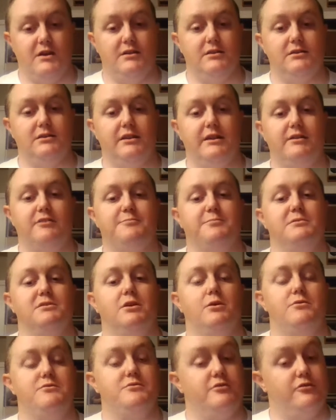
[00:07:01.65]
Links
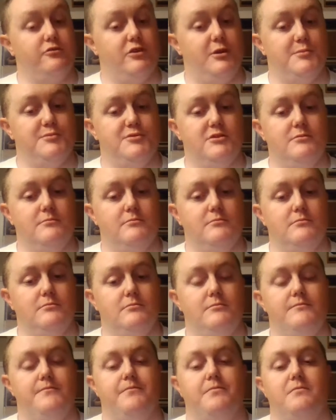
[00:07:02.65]
below in the description.
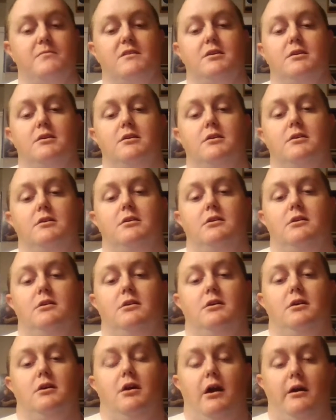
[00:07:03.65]

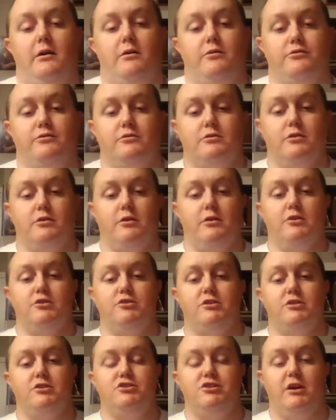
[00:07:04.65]
I also encourage
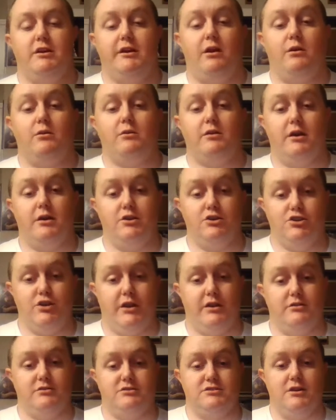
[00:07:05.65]
you to check out
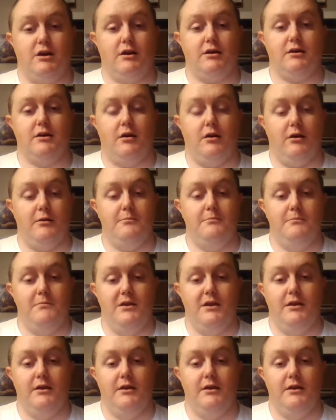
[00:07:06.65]
gunchannels.com.